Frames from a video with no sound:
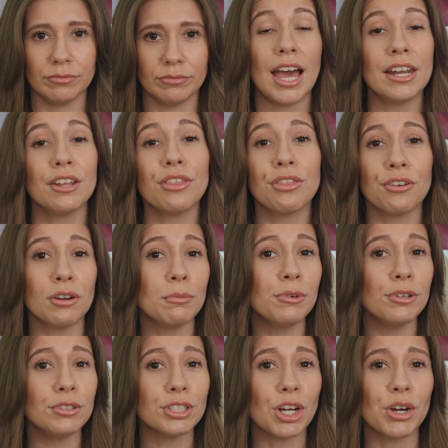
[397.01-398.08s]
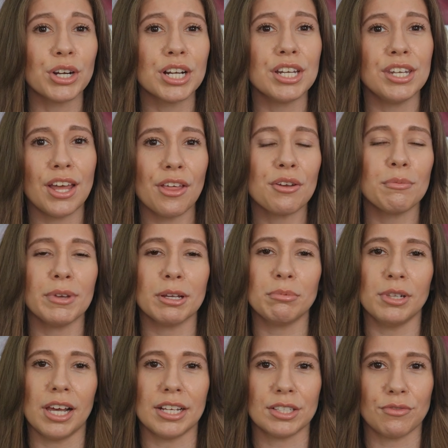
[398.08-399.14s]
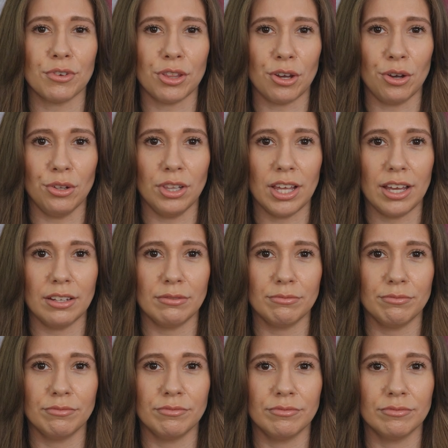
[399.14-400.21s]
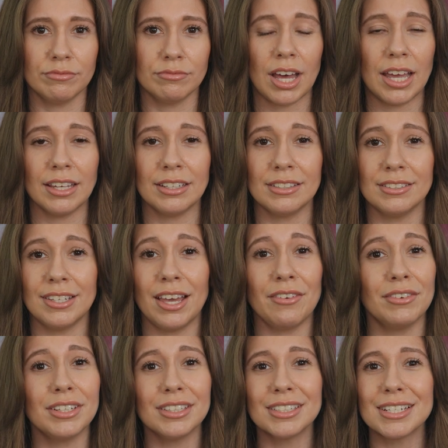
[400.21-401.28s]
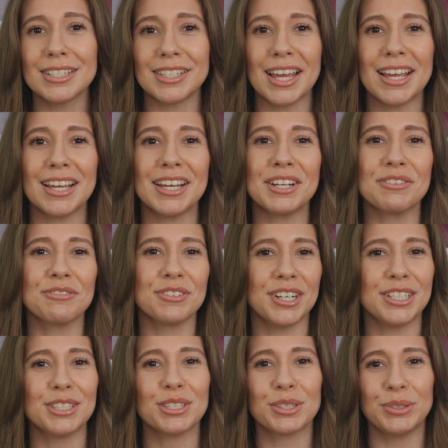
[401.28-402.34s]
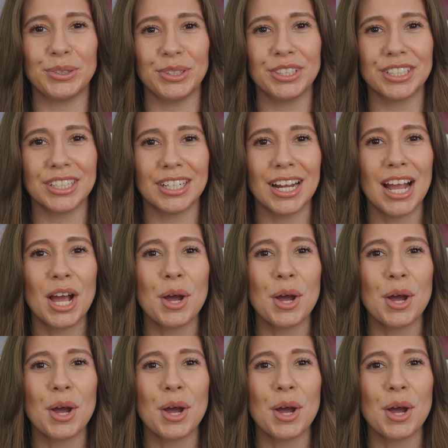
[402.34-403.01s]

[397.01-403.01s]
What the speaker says: And thermals are another big plus for the OLED. I can definitely say it runs cooler,